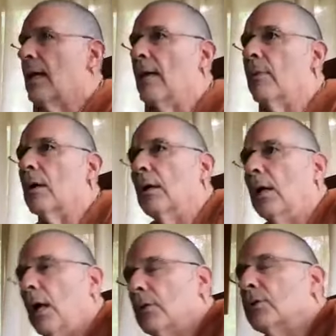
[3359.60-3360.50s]
And the
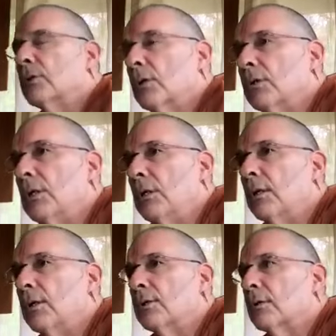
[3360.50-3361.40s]
gods see
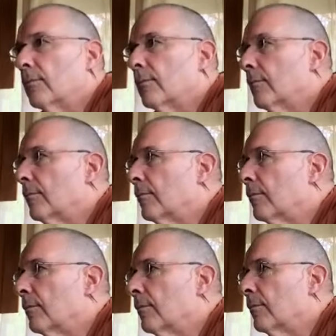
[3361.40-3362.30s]
this.
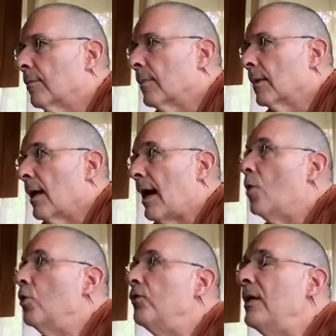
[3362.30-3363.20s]

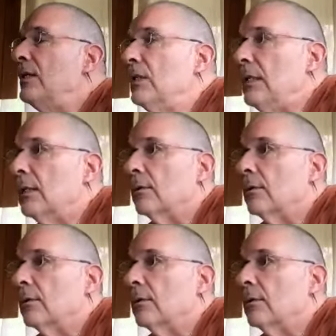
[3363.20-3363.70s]
How could they see